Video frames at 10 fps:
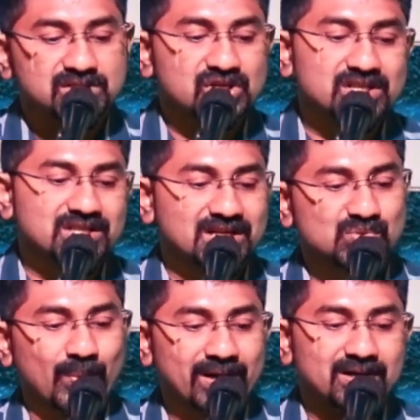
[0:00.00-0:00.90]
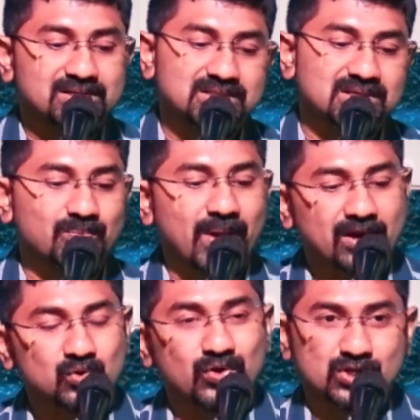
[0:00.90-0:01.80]
changed his mind and turned
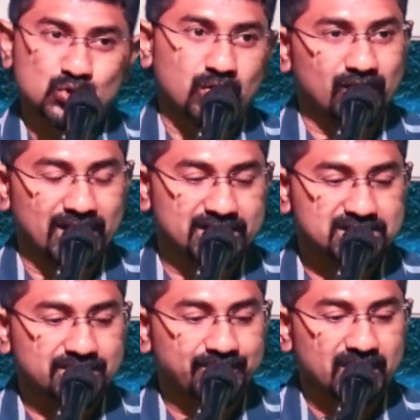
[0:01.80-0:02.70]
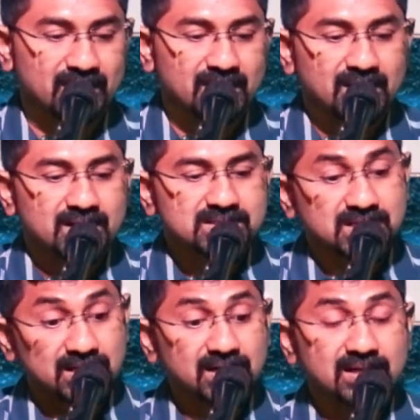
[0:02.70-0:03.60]
back to his own village.
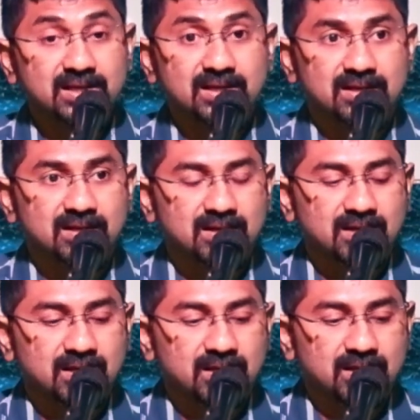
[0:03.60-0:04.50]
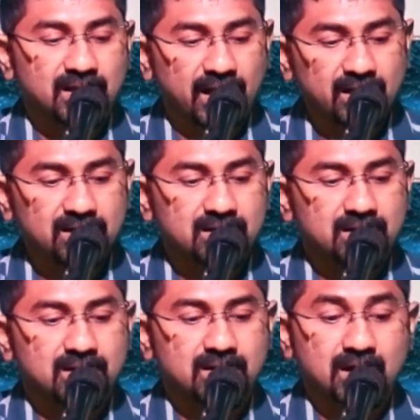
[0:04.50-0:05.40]
Suddenly, a young
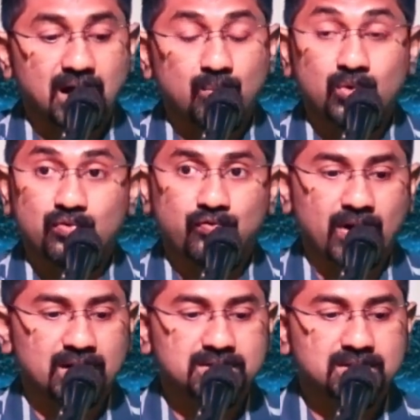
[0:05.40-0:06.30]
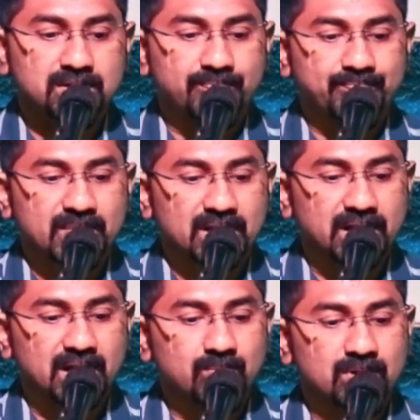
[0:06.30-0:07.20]
Kamur father
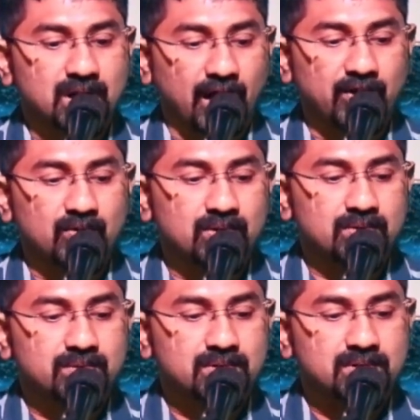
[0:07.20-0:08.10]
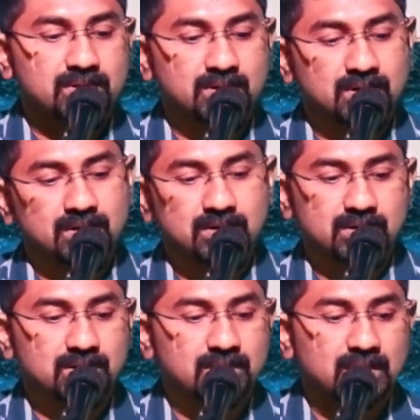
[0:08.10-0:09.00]
named Kaiyo, uh,